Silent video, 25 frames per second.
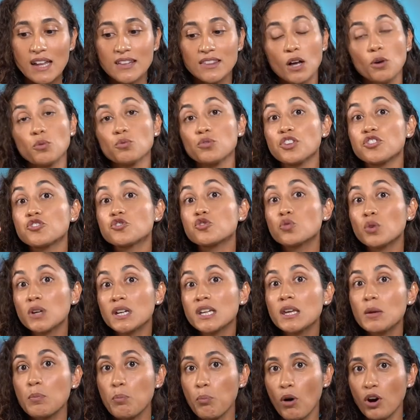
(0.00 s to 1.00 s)
Now the
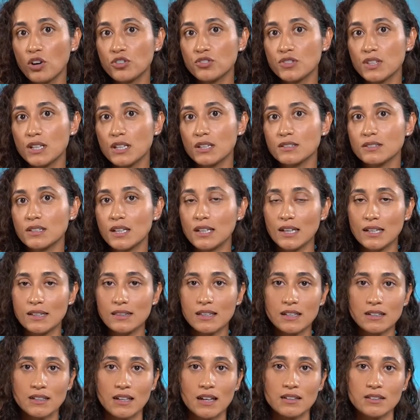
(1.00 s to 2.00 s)
tricky part is, and I
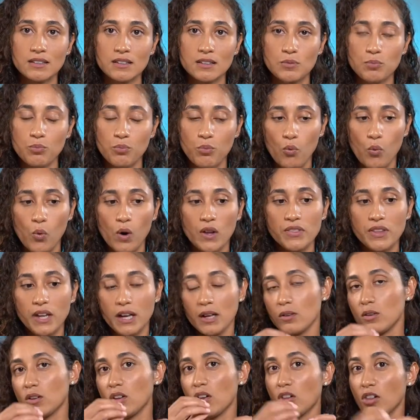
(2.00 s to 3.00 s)
think that's the one
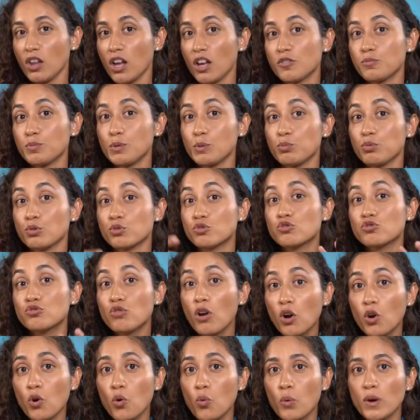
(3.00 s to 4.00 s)
that a lot of people
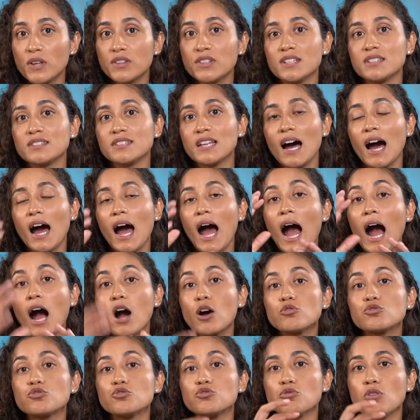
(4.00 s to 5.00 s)
struggle with, is that
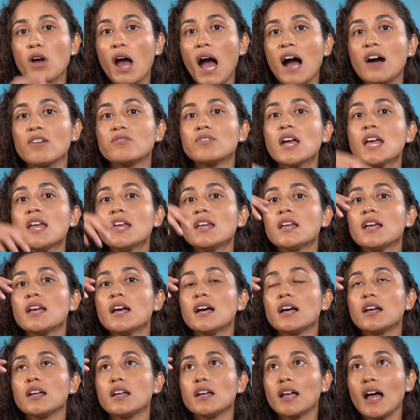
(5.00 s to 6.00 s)
how do you have
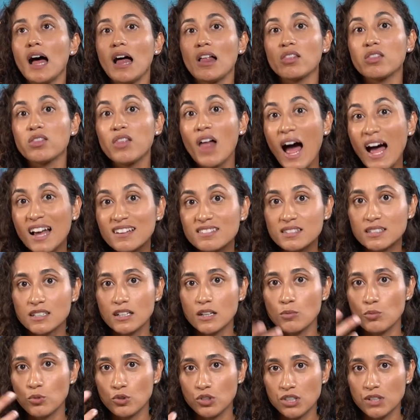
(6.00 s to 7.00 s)
a
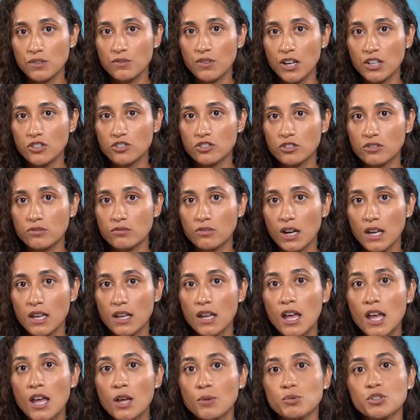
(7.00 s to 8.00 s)
lasting motivation,
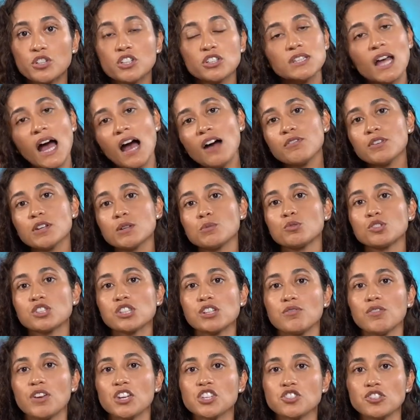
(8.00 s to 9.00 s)
right? Because having
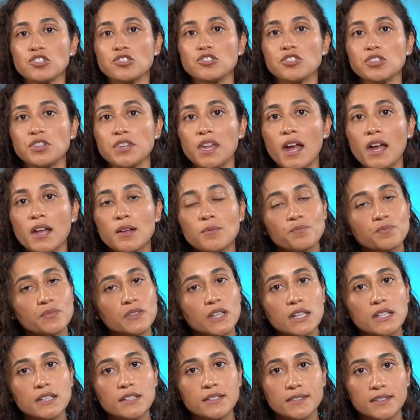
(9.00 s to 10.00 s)
motivation today,
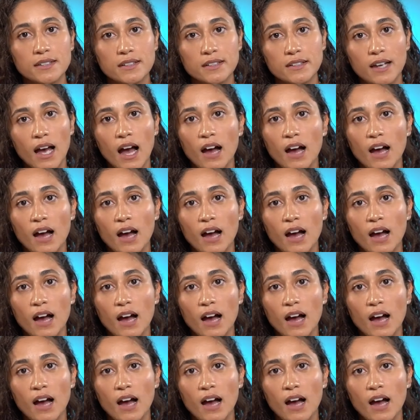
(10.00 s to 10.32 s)
easy.